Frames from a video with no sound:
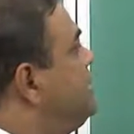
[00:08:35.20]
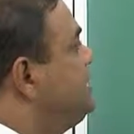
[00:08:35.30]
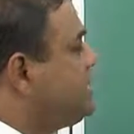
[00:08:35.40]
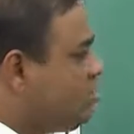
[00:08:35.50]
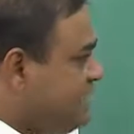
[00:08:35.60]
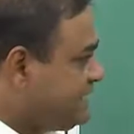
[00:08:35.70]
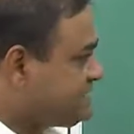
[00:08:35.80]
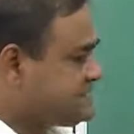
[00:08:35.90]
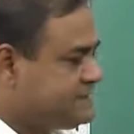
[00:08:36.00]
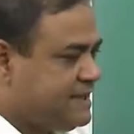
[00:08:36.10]
Now, let
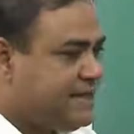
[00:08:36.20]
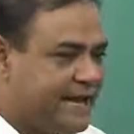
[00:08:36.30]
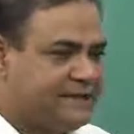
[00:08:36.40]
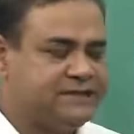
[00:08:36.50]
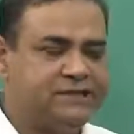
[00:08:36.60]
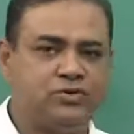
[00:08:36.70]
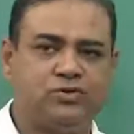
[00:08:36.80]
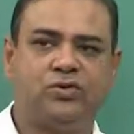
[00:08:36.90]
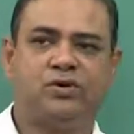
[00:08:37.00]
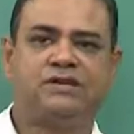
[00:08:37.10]
us get
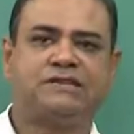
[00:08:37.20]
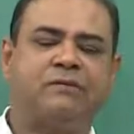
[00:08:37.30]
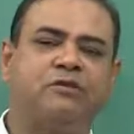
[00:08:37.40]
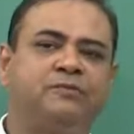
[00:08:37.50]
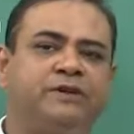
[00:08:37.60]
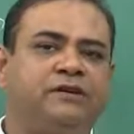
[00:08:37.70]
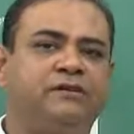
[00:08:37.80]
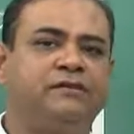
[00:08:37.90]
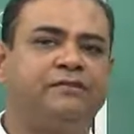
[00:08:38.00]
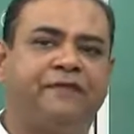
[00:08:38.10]
into some of the
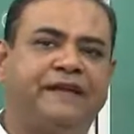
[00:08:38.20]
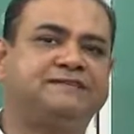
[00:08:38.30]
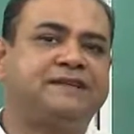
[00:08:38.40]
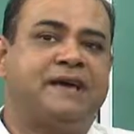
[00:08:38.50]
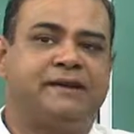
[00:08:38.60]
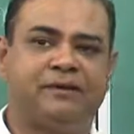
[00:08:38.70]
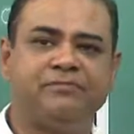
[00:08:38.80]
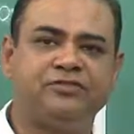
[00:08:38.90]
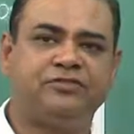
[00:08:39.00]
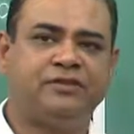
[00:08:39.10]
phase
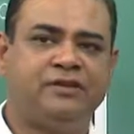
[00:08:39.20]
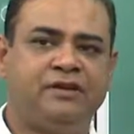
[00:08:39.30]
diagrams.